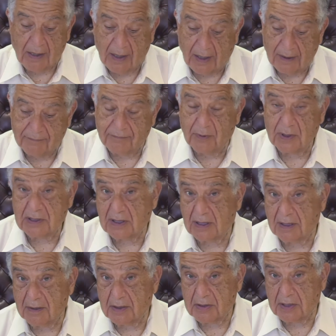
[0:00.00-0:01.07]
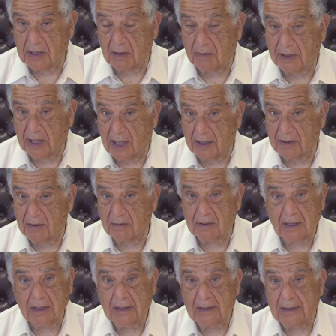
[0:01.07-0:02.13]
Unfortunately, this year we had to
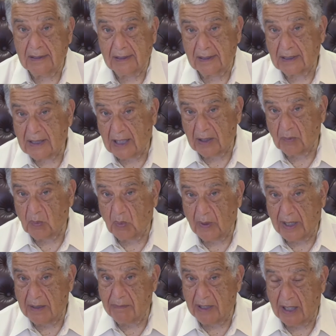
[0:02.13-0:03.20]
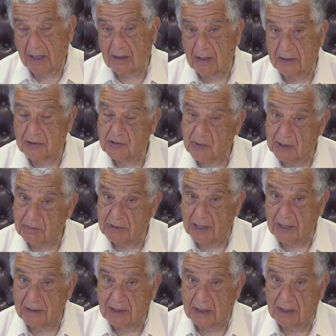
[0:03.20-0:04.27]
cut way back on tree
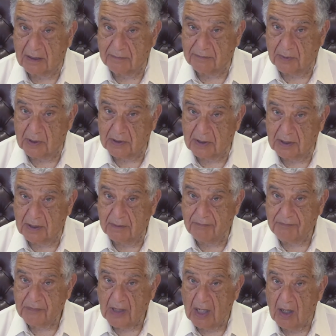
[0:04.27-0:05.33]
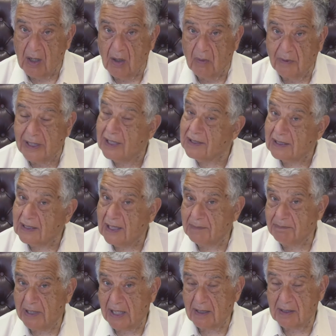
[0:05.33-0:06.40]
planting, unfortunately. We had to
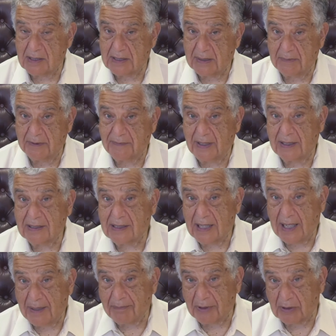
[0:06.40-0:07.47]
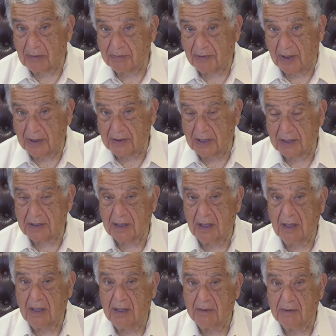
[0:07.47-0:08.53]
cut back on some of our capital projects.
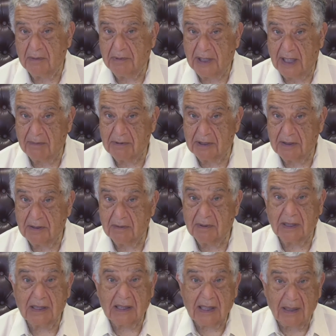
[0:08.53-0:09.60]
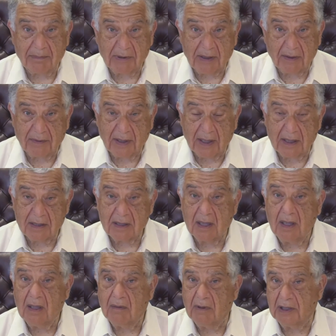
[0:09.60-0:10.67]
We'll be able to do a couple of things.
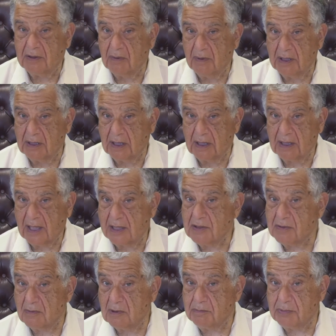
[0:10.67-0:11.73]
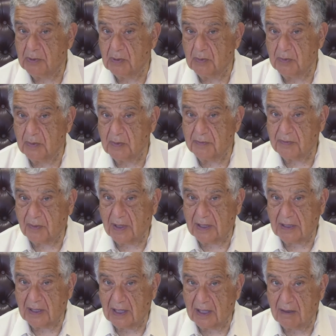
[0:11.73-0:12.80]
We're doing the high school pool roof
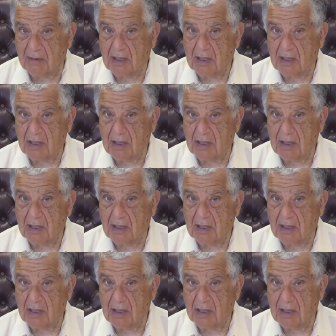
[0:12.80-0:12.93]
right now.